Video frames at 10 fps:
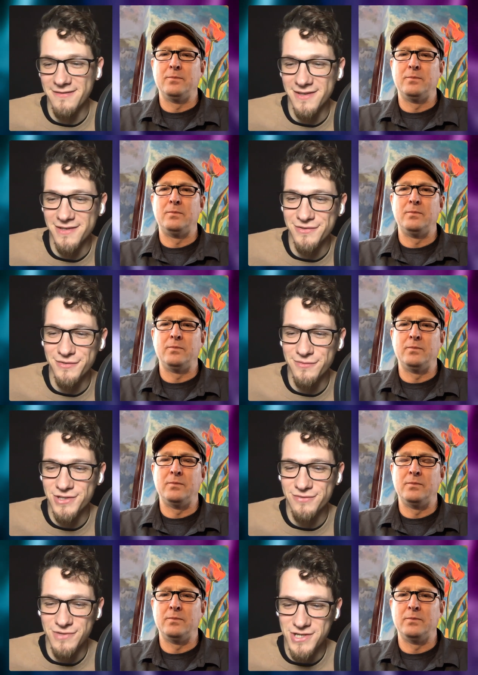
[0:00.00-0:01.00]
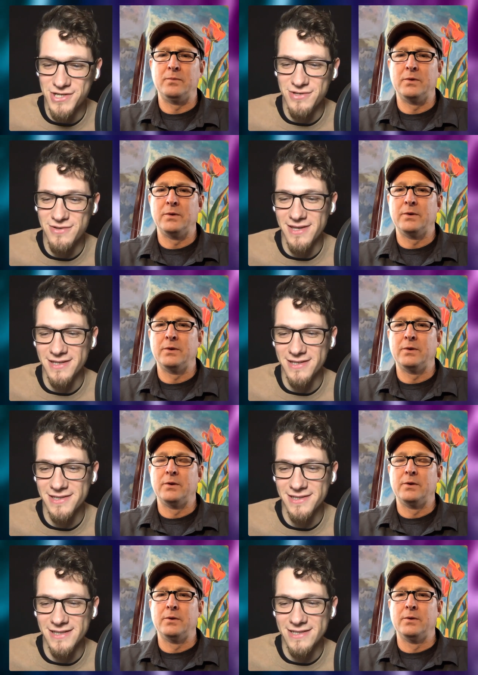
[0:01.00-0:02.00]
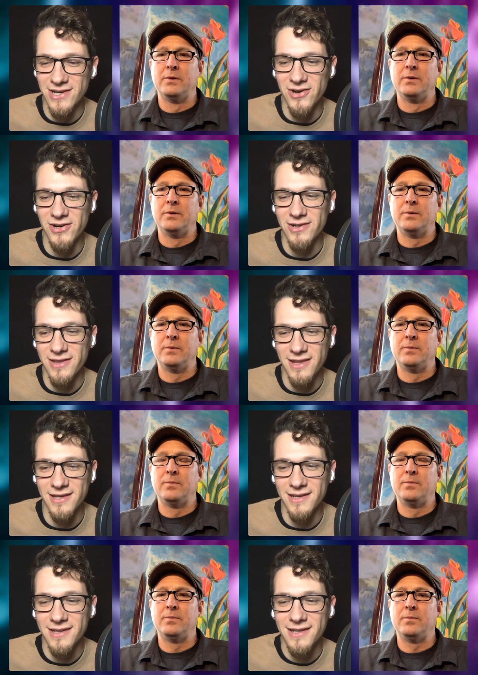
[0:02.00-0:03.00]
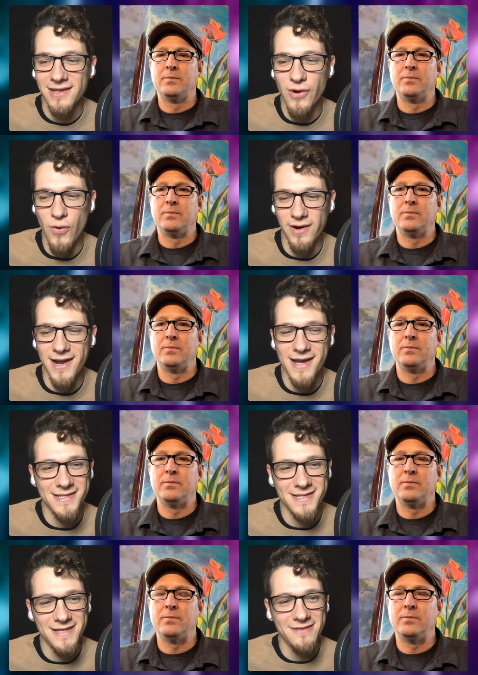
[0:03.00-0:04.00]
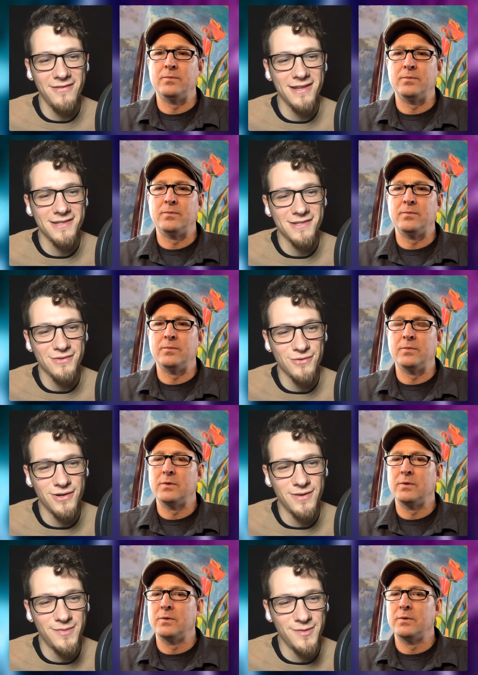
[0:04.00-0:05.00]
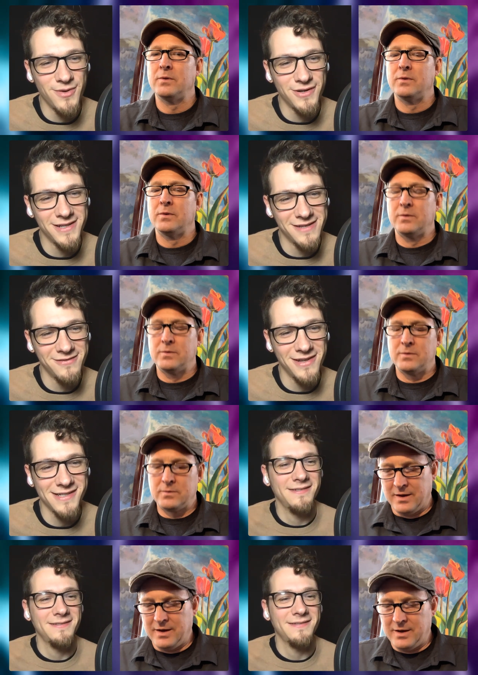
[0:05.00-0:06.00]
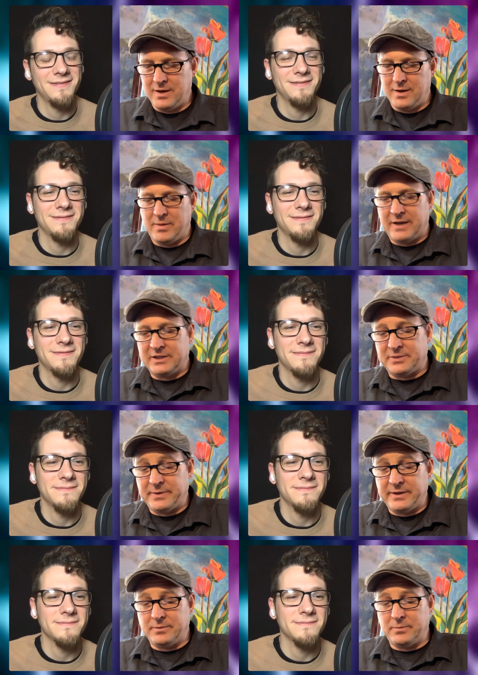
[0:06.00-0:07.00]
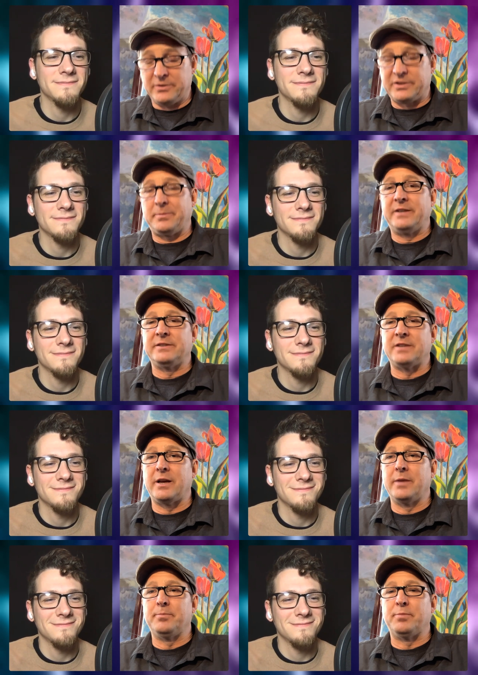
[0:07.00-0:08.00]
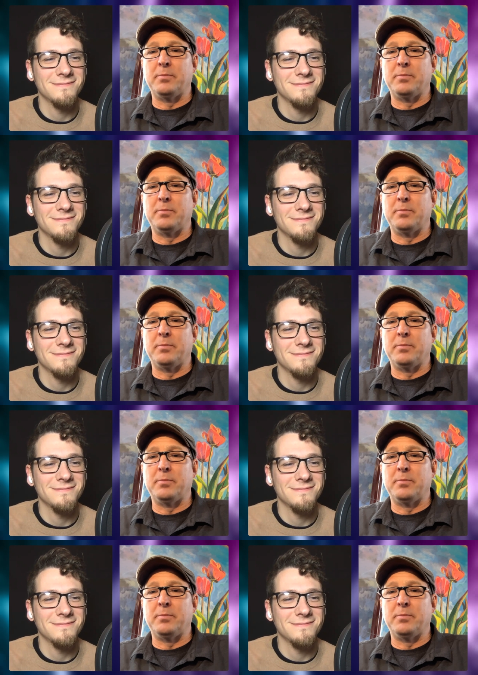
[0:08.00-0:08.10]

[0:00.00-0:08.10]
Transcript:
Speaker 1: that you do, which which do you think is is harder the organizing the events or promoting the events?
Speaker 2: Um, I spend most of my time